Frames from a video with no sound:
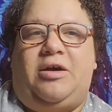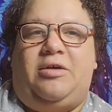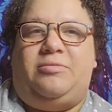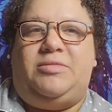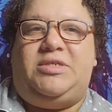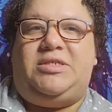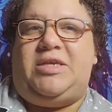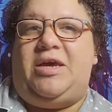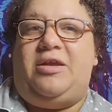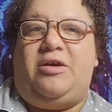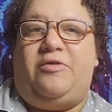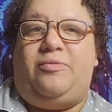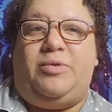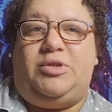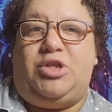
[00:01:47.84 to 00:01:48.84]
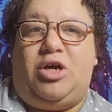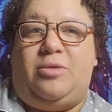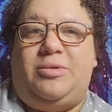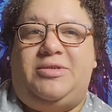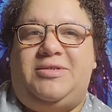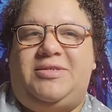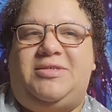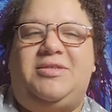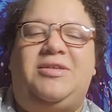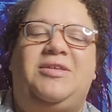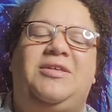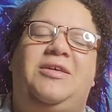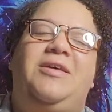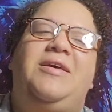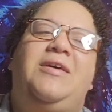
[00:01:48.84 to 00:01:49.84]
set of pajamas.
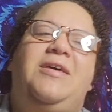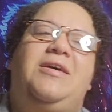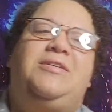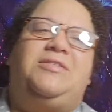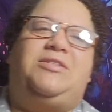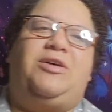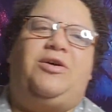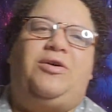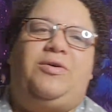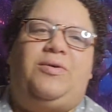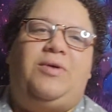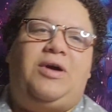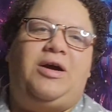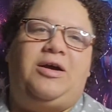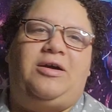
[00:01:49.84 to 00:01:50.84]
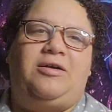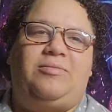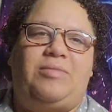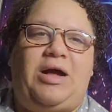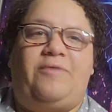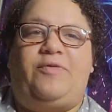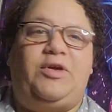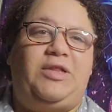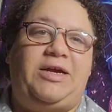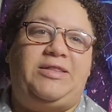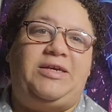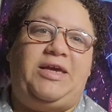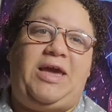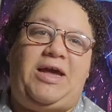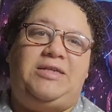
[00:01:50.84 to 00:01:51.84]
So I feel like the
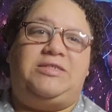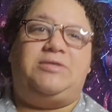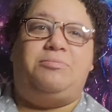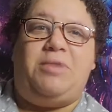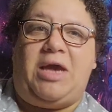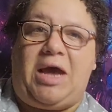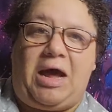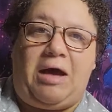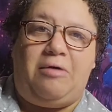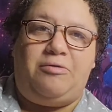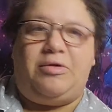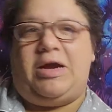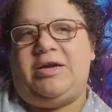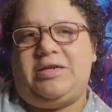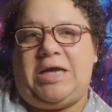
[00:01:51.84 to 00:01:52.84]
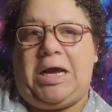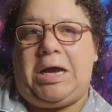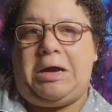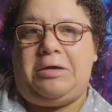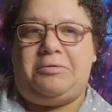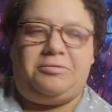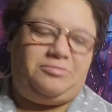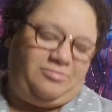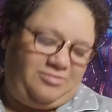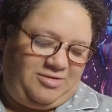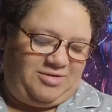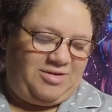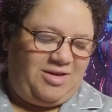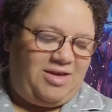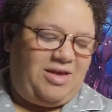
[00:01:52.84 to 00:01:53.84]
cat's meow right now.
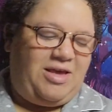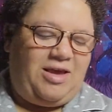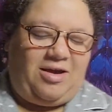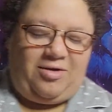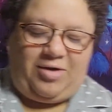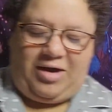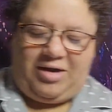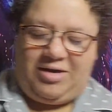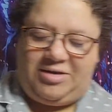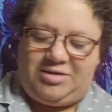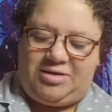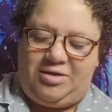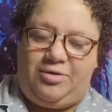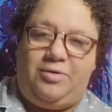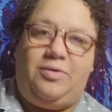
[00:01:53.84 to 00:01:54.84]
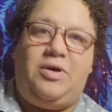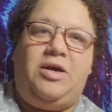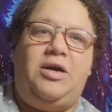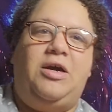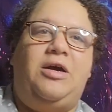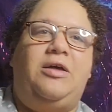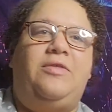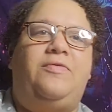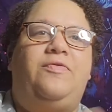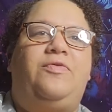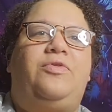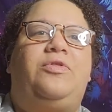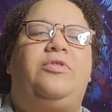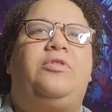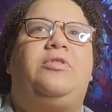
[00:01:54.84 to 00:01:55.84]
Okay, so
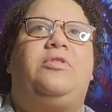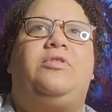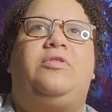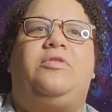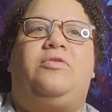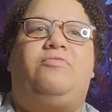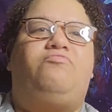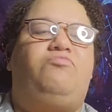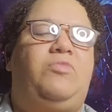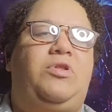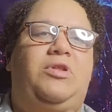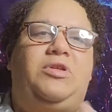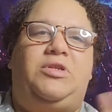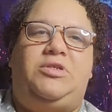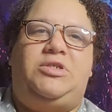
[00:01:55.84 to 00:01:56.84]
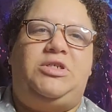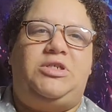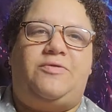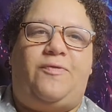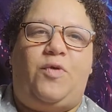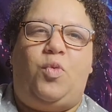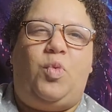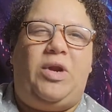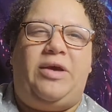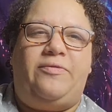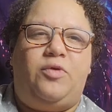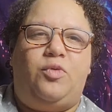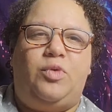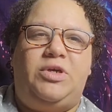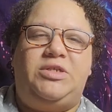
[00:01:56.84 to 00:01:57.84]
just for
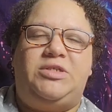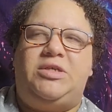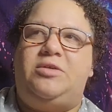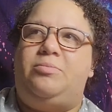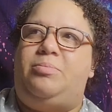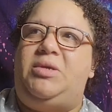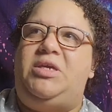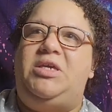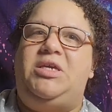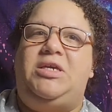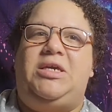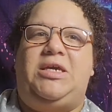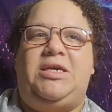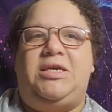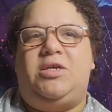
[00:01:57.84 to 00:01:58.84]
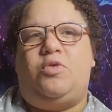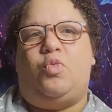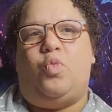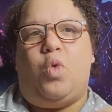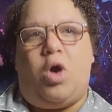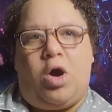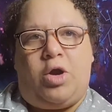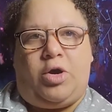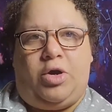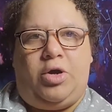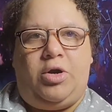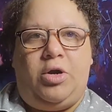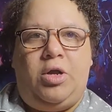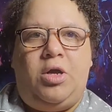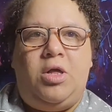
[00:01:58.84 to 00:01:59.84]
whatever reason, being in
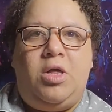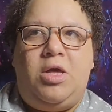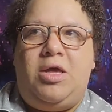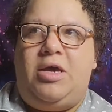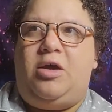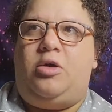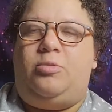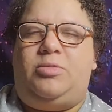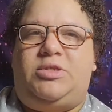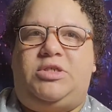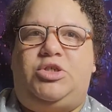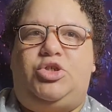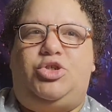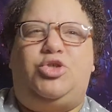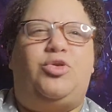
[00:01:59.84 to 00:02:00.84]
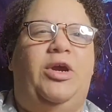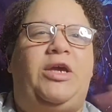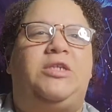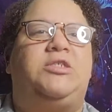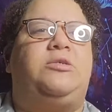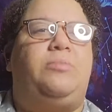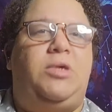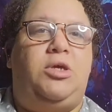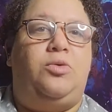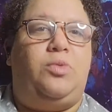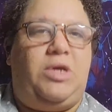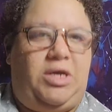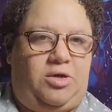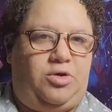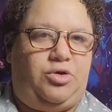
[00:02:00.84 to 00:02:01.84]
water helps transmute
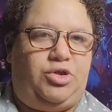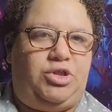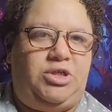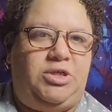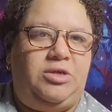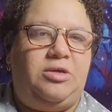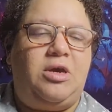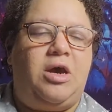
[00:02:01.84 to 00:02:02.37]
energy,